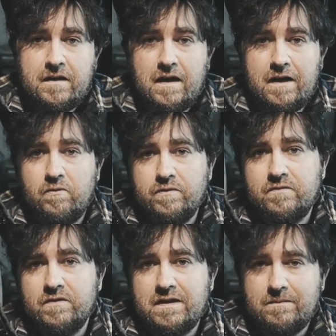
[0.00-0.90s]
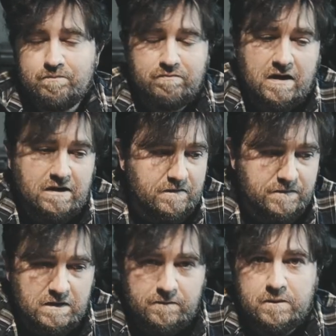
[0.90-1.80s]
I only really brought enough
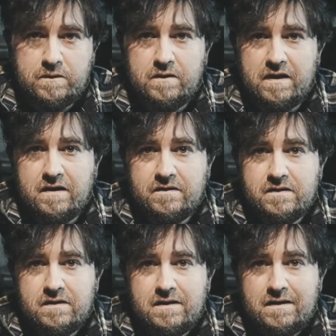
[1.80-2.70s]
stuff for 3 days.